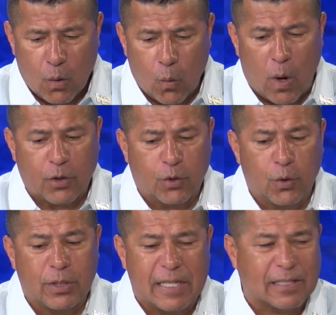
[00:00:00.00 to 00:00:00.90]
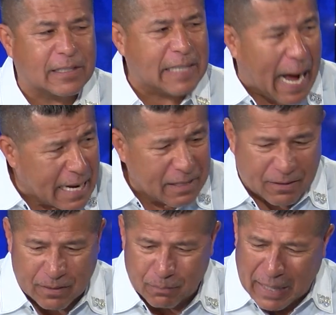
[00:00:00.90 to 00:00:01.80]
what you
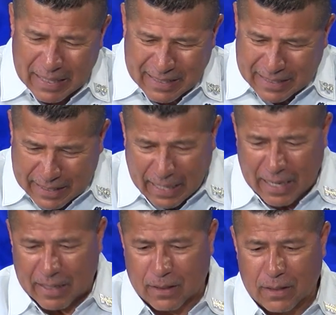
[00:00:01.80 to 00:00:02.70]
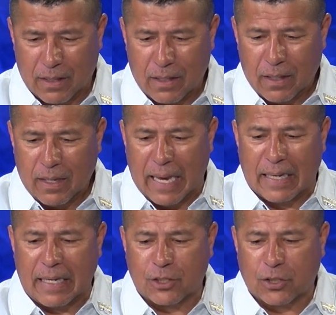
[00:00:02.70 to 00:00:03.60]
desire, my God, mm-hmm.
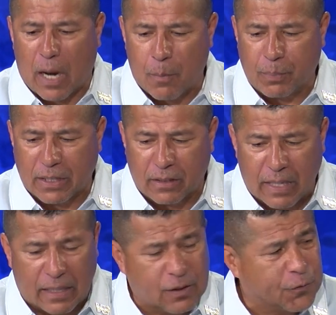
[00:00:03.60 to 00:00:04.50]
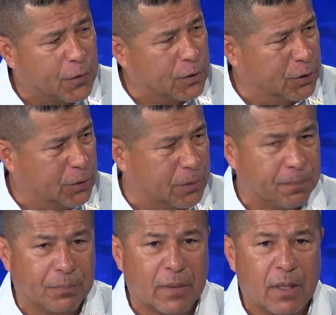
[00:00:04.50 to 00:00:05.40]
and it shall be done for
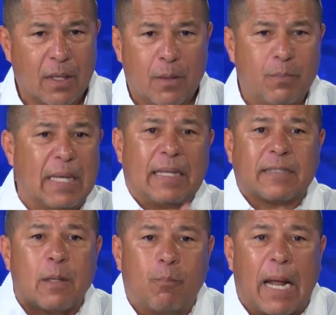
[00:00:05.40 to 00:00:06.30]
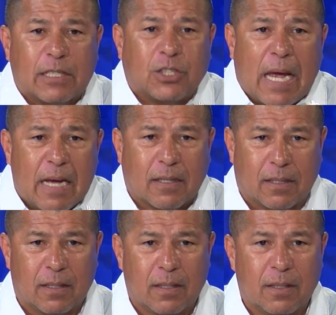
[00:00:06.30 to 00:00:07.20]
you. Man, that's a blank check.
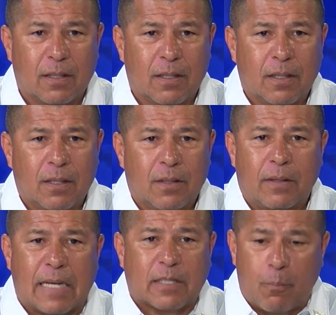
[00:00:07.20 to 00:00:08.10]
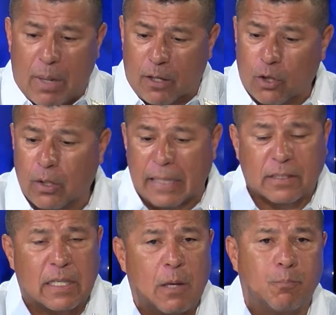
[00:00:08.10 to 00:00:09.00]
Yes. That's a you
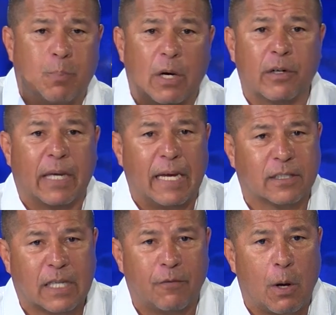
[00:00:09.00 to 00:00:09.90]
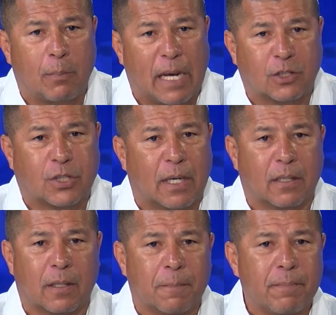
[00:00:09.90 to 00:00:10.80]
listen, if Bill Gates gave you a blank
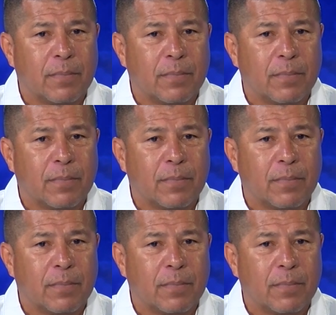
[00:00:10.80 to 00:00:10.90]
check,